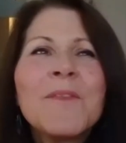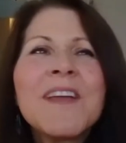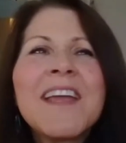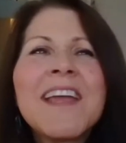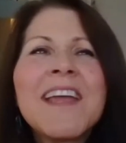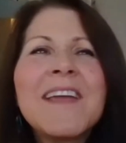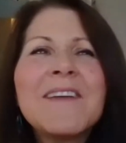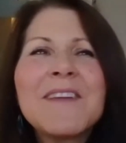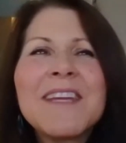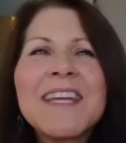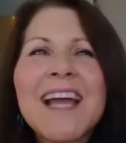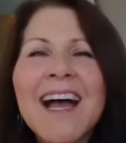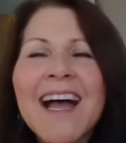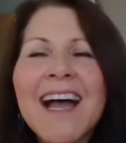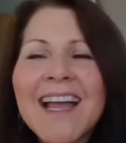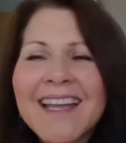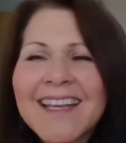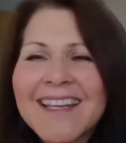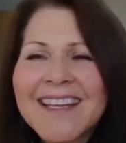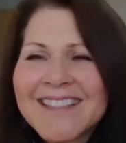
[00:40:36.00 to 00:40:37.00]
Maybe
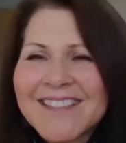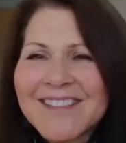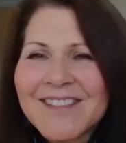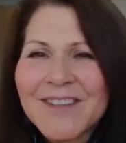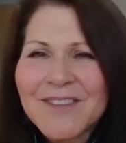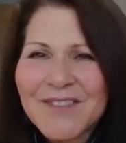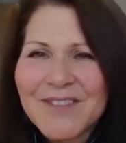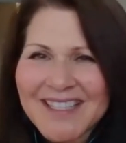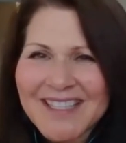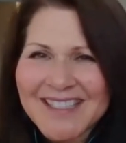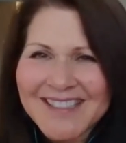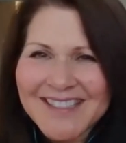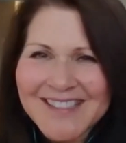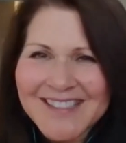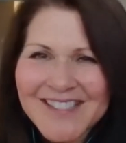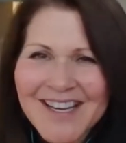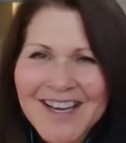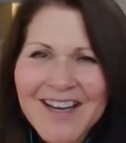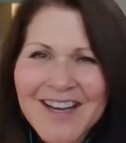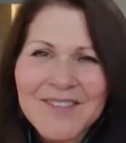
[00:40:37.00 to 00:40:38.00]
I could do a better
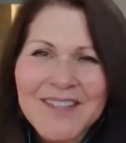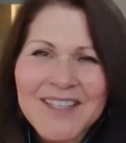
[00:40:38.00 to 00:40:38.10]
job